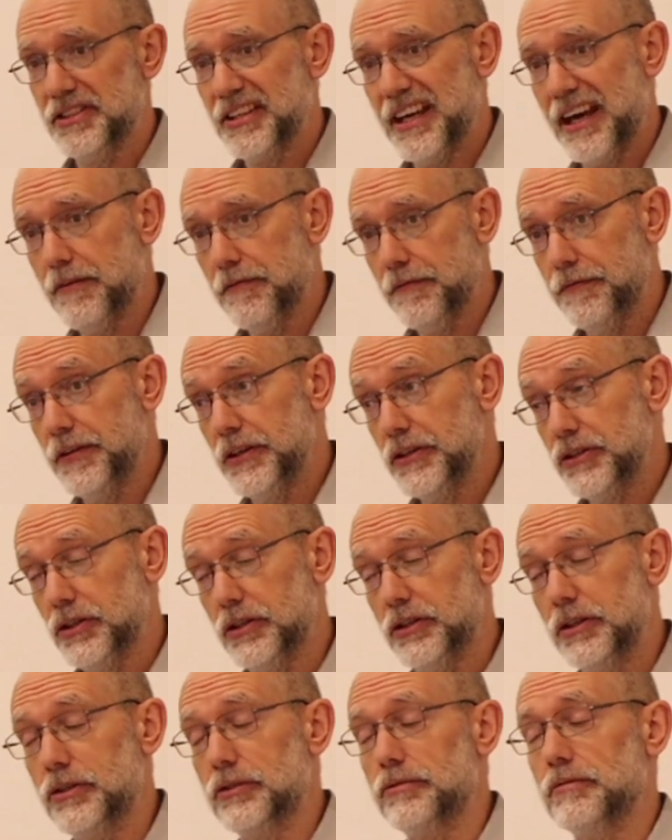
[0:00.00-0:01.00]
that
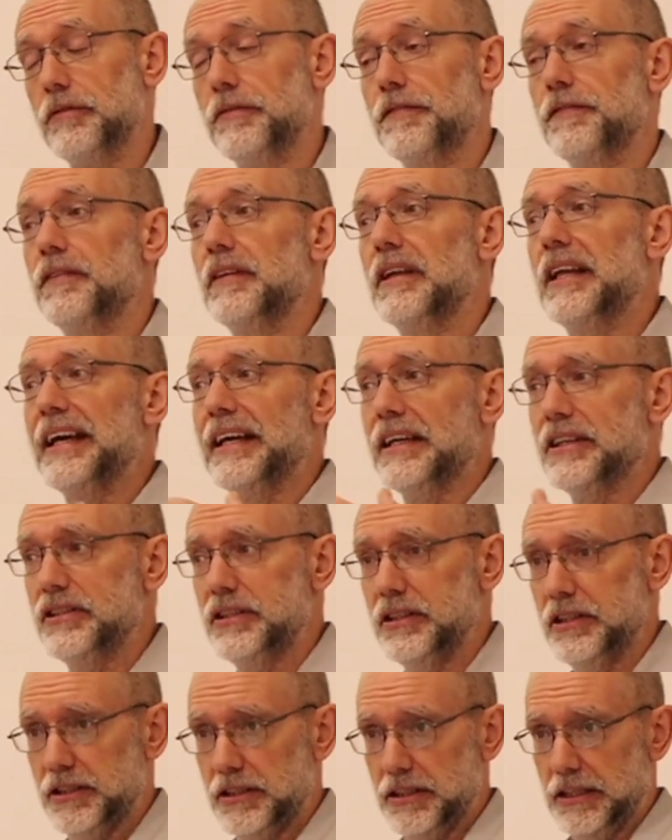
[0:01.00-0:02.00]
vision is
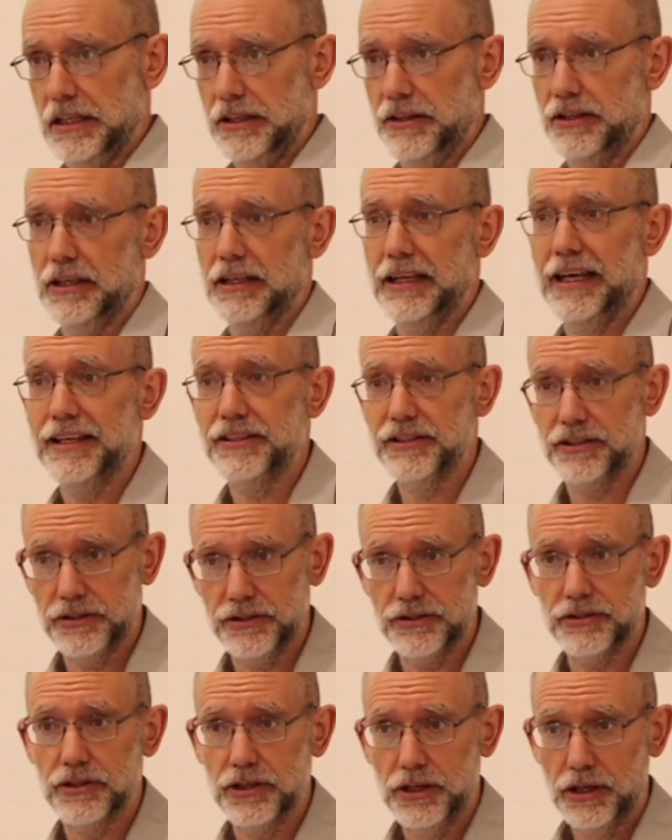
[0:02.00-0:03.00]
reflected in the
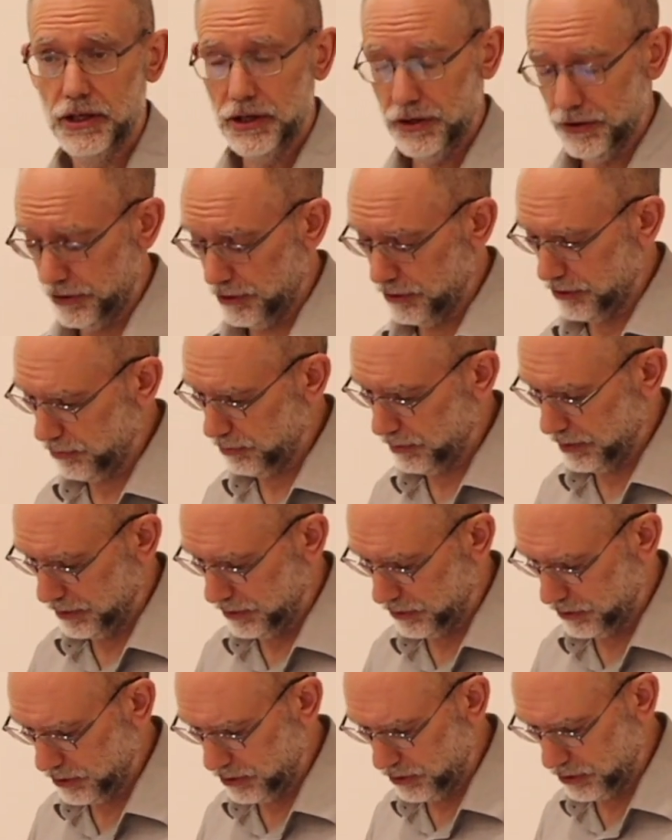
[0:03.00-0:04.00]
letters that are
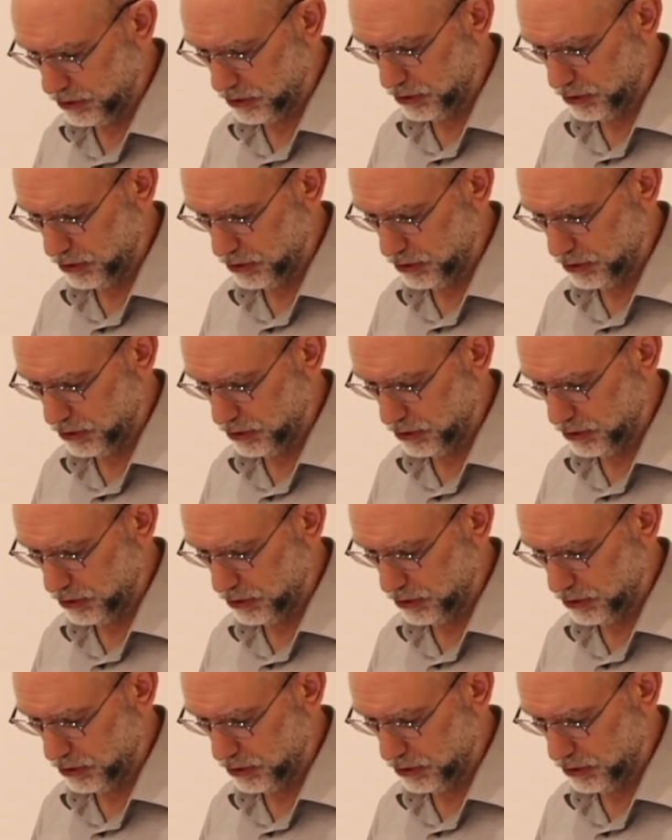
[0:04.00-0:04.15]
written to the